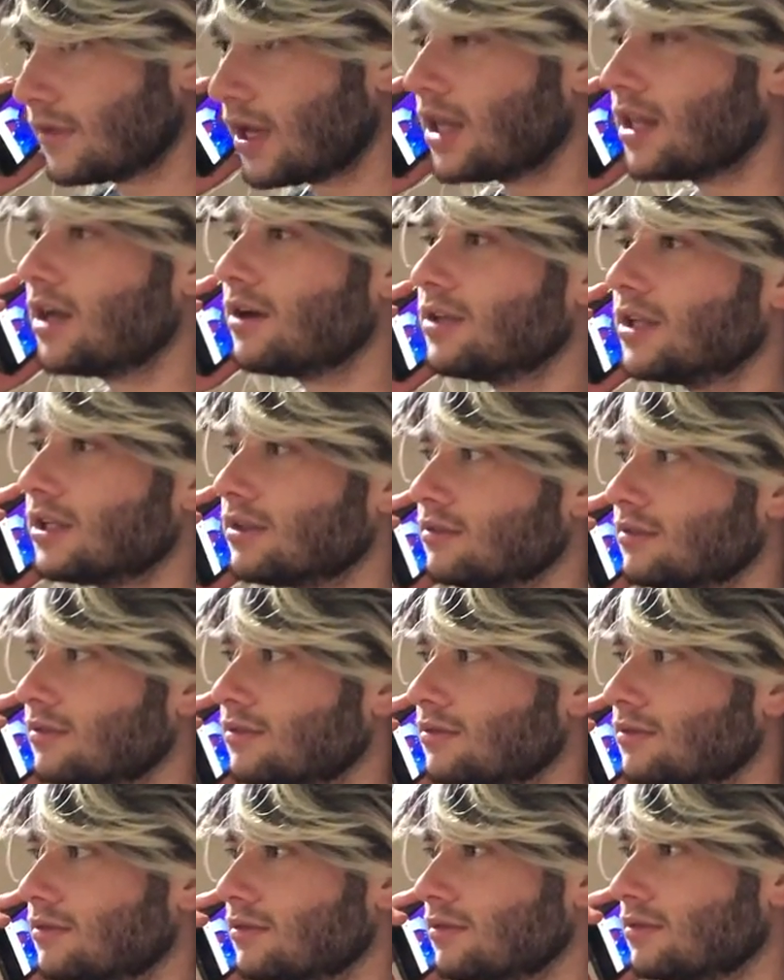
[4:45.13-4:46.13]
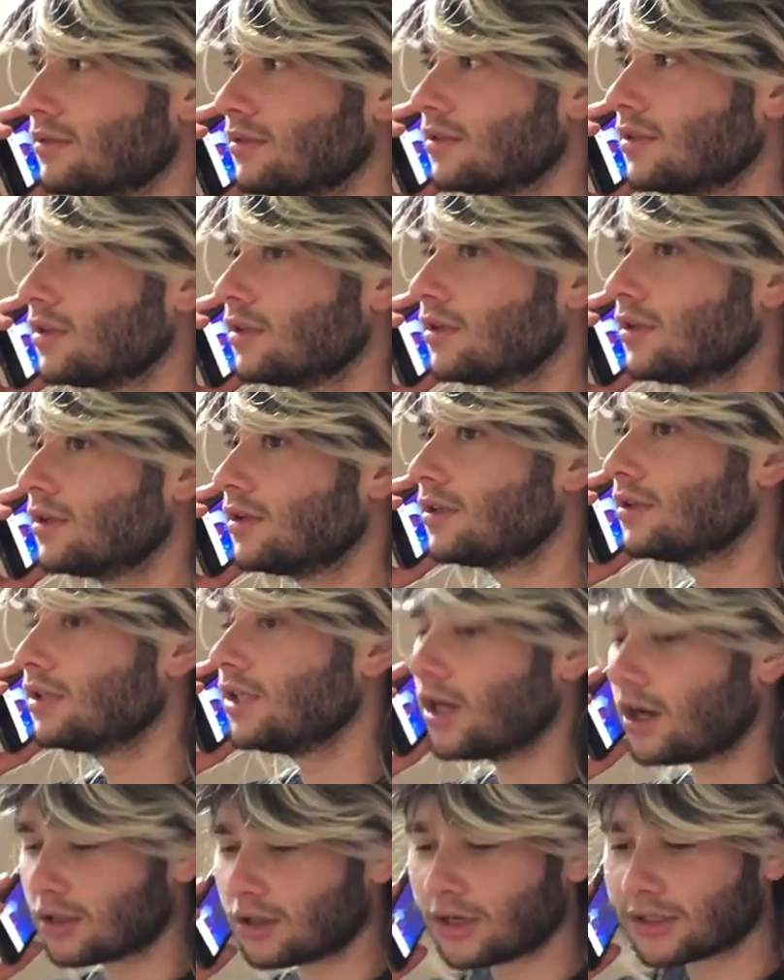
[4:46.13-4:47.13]
Hello then.
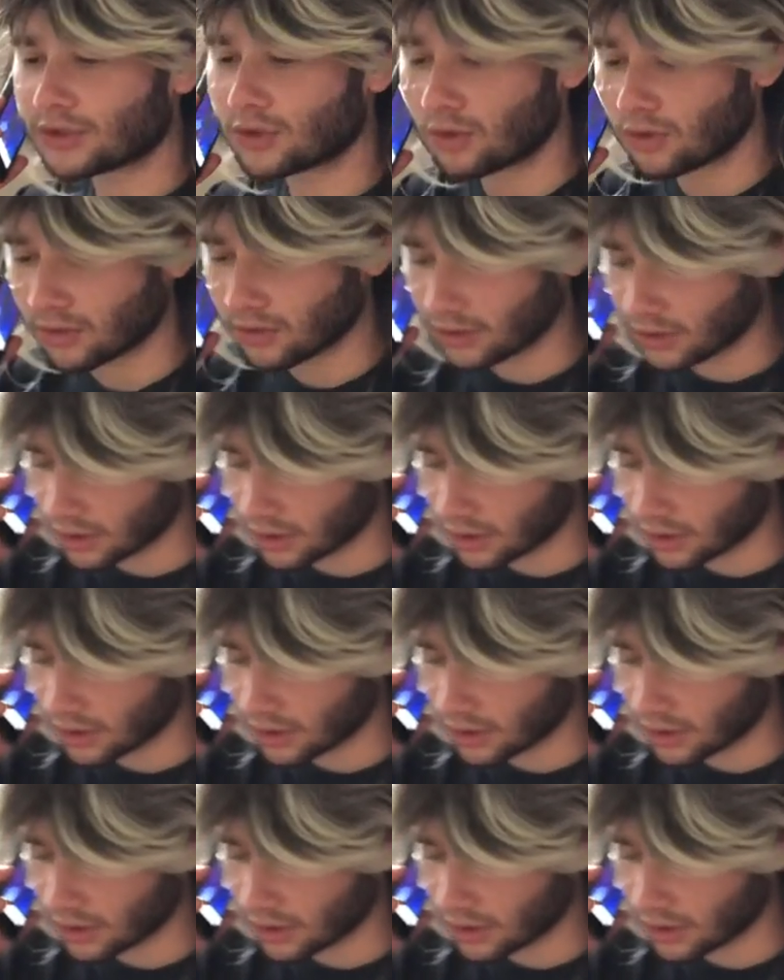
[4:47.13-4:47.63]
Yeah, I'd like to order